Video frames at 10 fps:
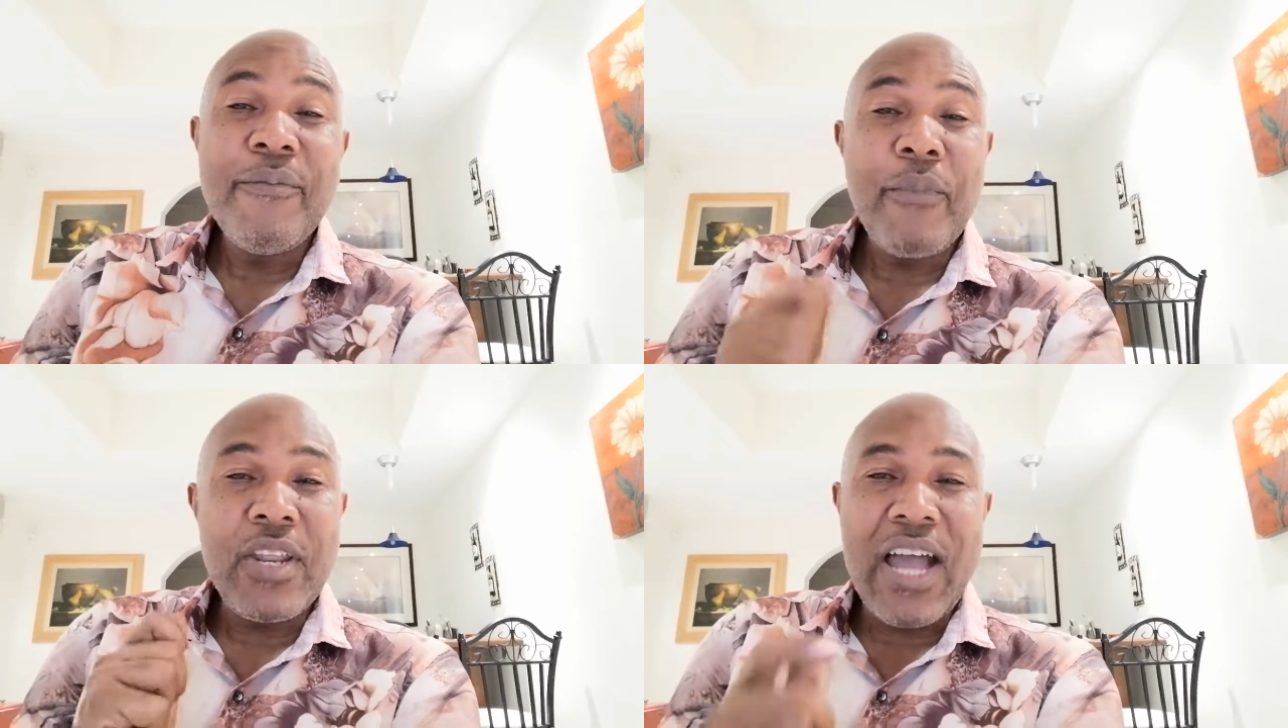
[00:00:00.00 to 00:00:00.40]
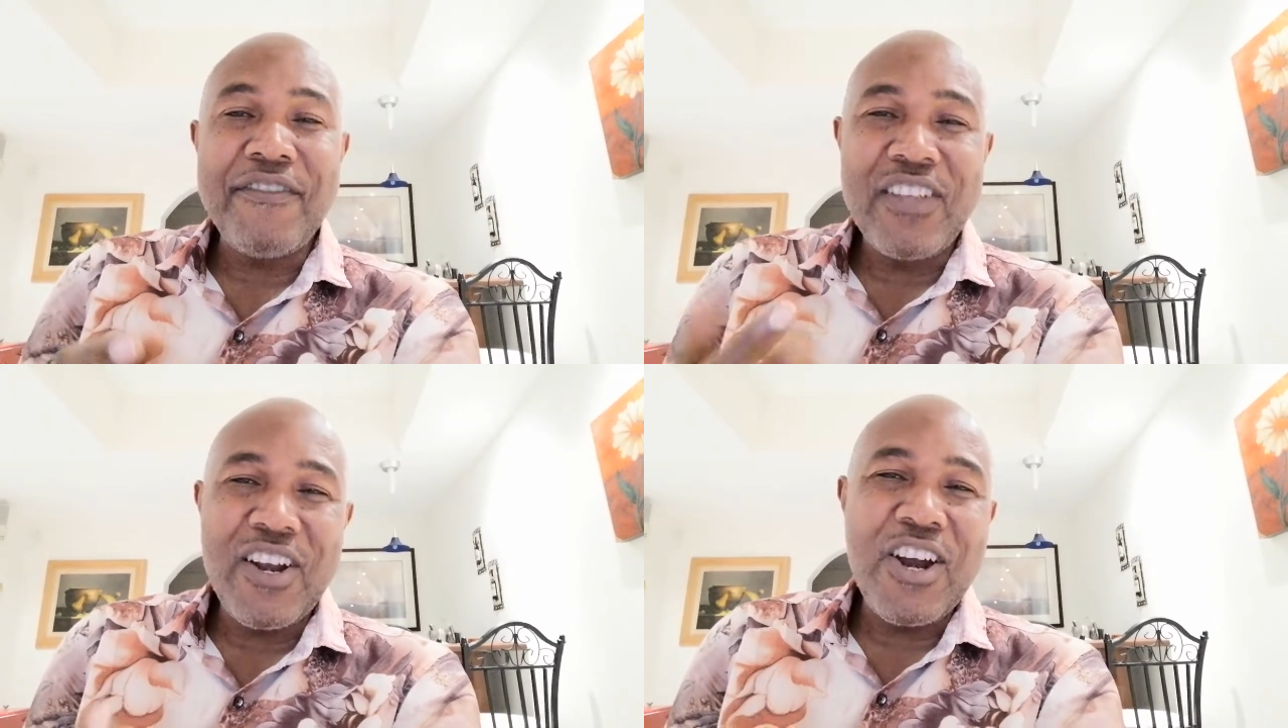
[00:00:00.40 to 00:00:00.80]
but you
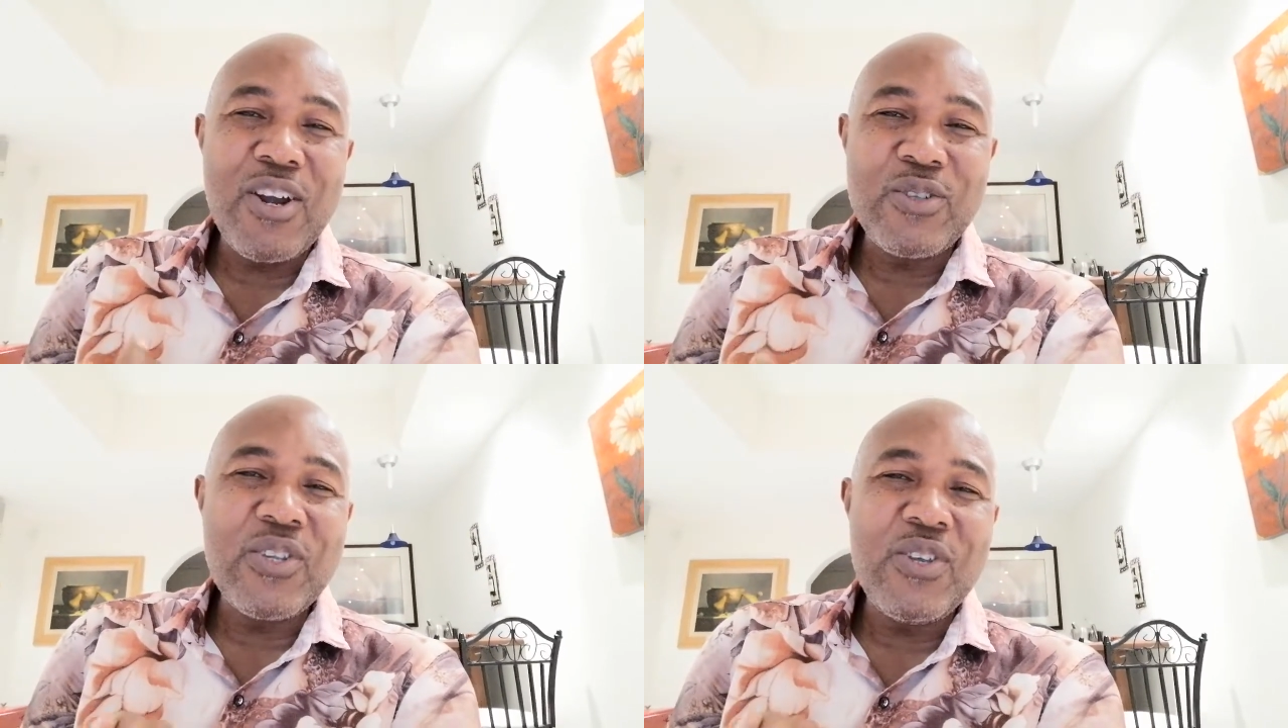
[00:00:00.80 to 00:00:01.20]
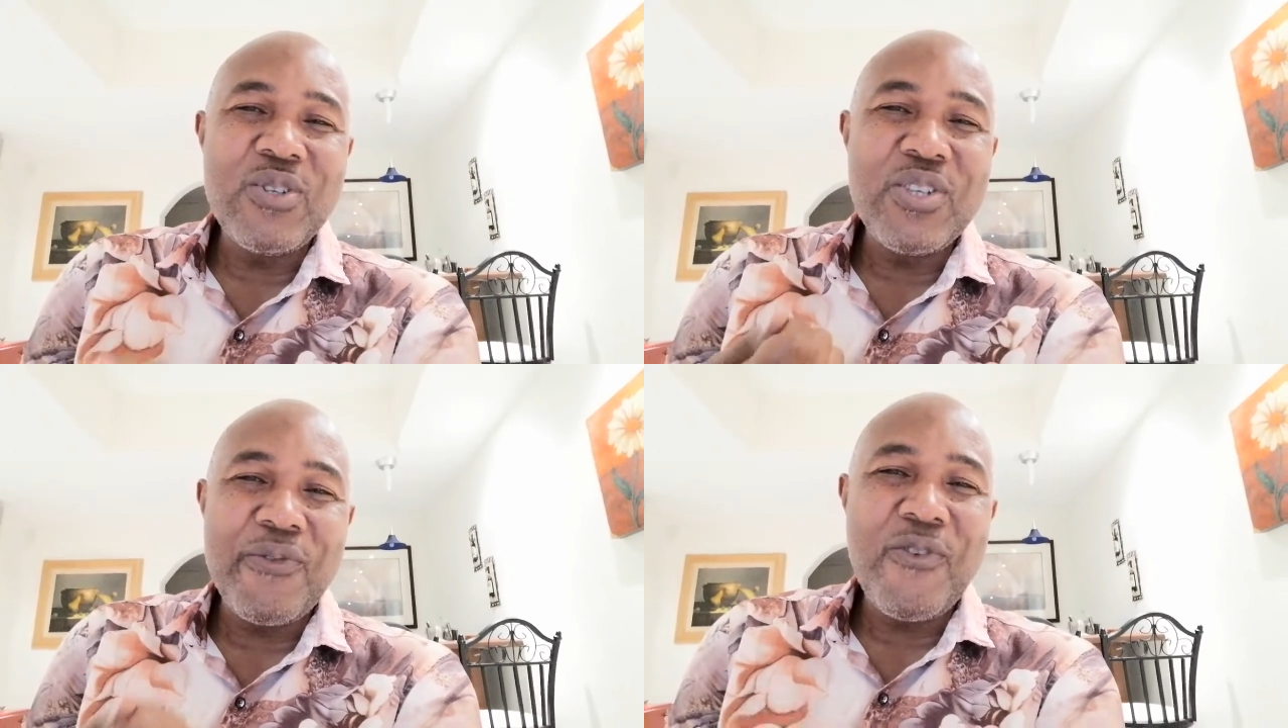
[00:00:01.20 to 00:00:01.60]
have to learn how to
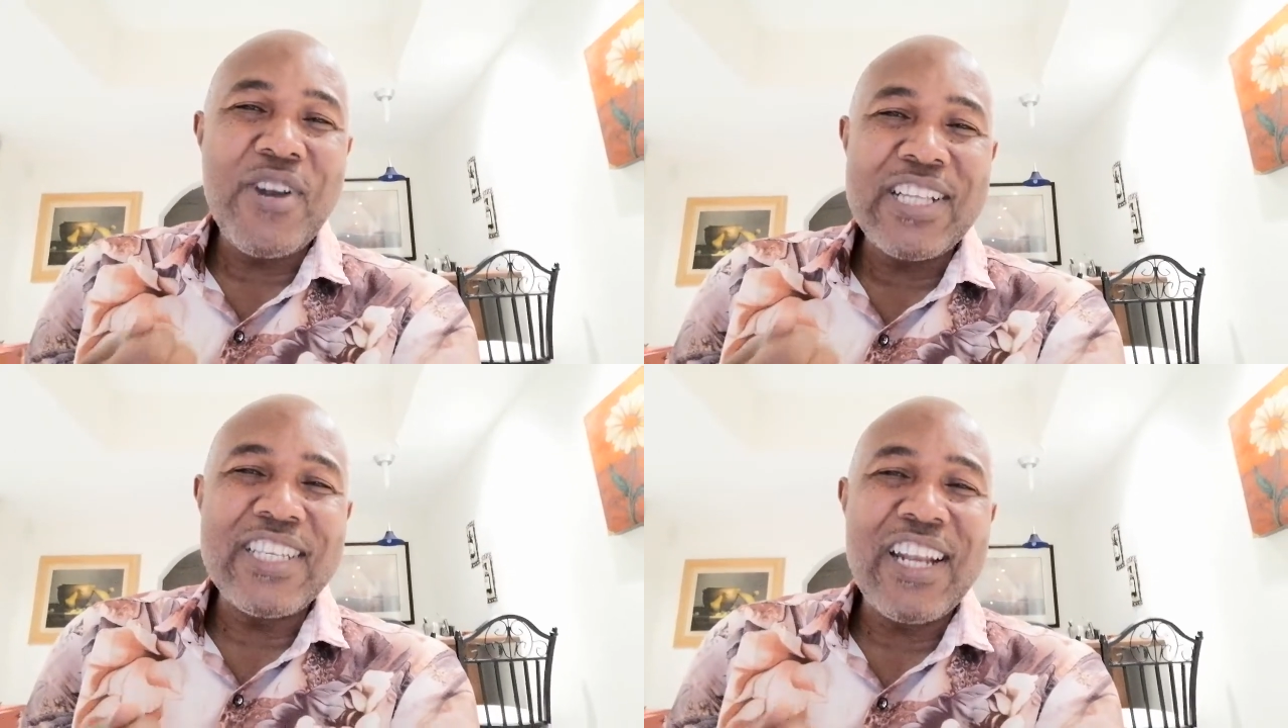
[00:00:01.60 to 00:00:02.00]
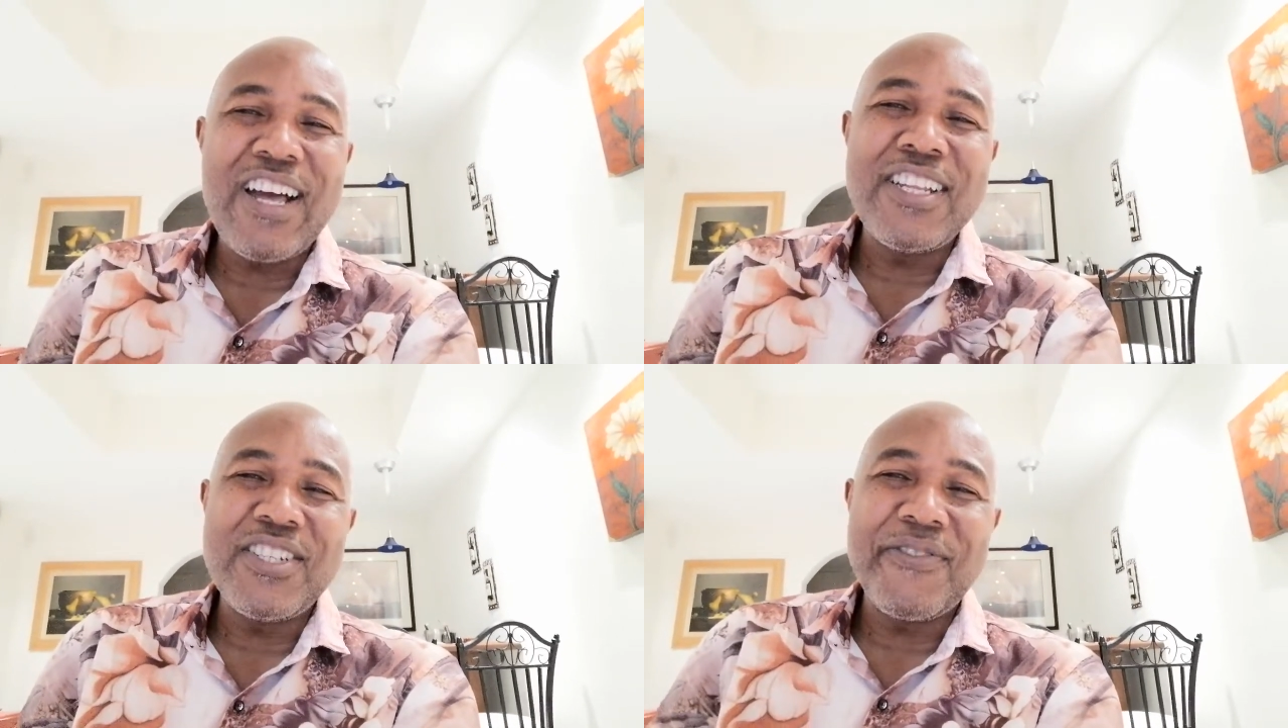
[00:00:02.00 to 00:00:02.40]
use your phone and
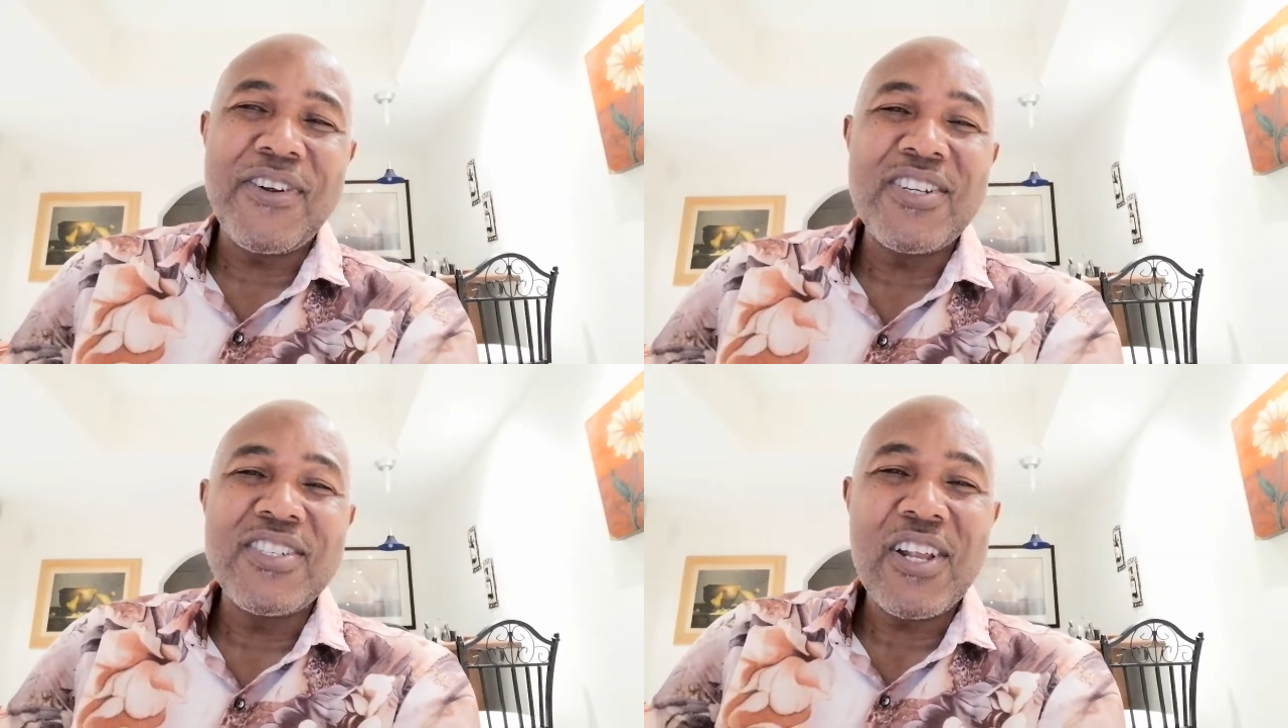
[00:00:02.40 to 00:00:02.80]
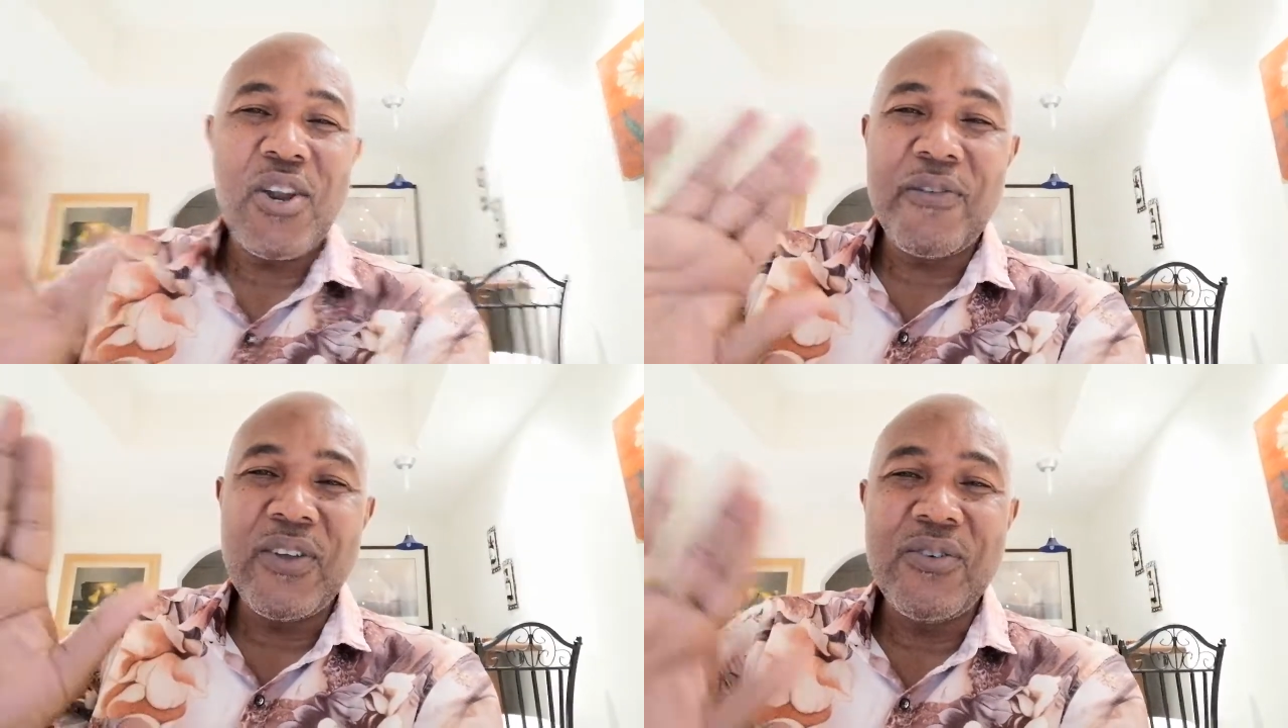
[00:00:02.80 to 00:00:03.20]
technology first.
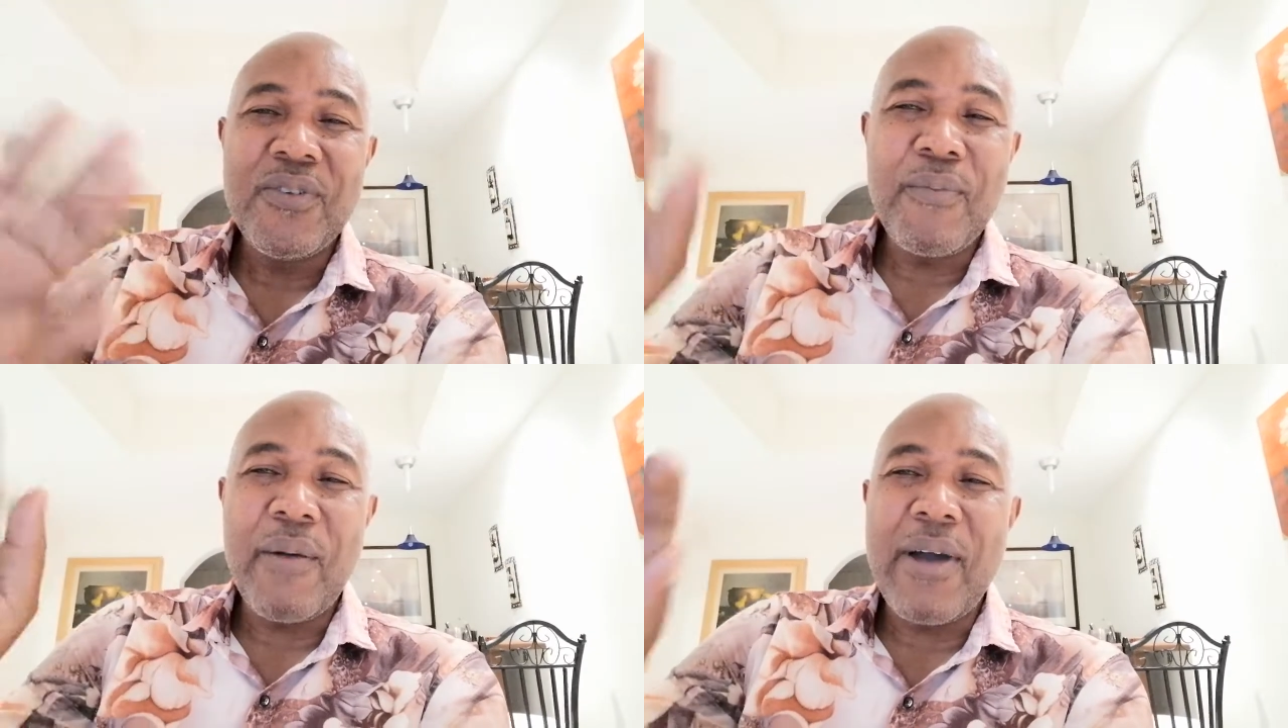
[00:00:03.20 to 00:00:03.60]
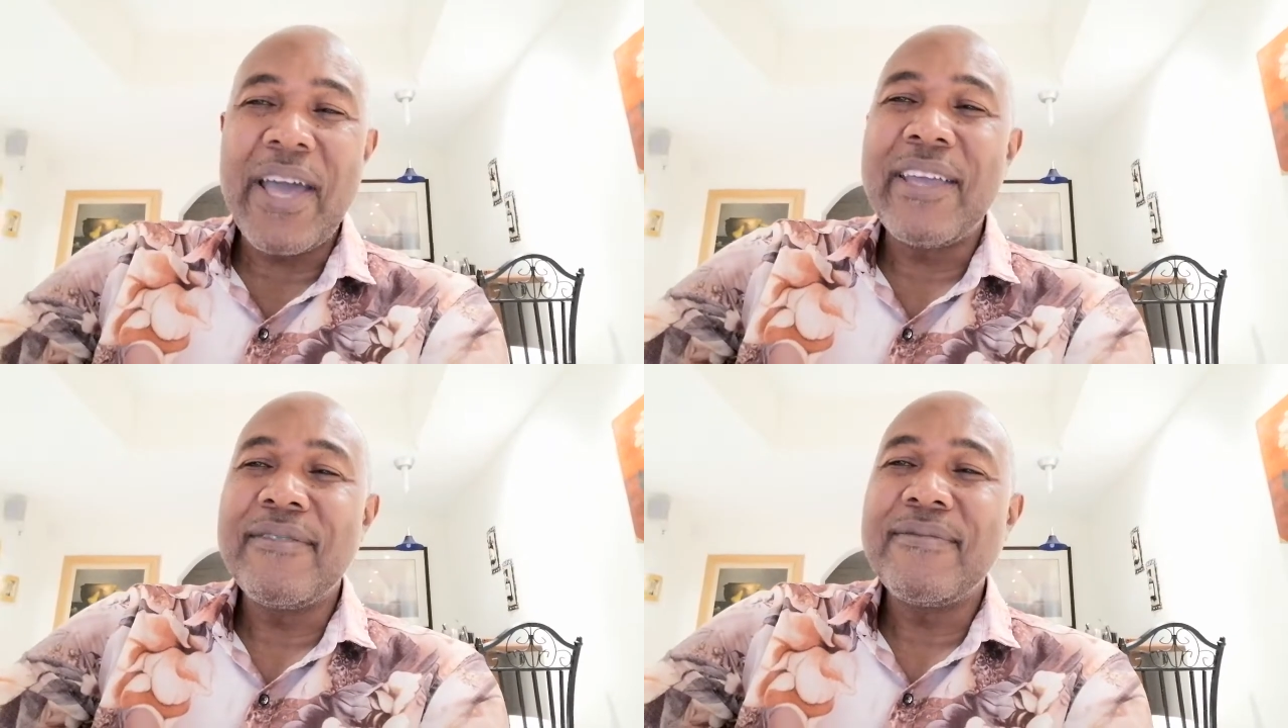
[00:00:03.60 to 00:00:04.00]
Love you.
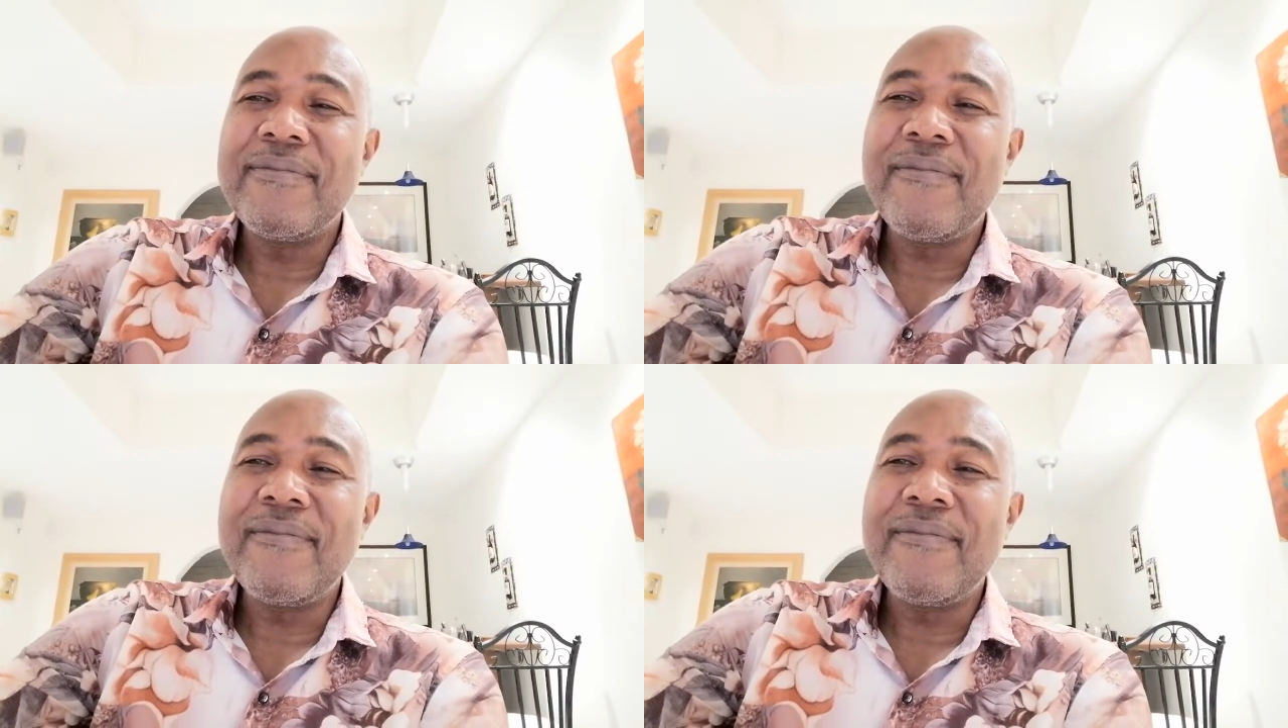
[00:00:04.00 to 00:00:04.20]
Bye-bye.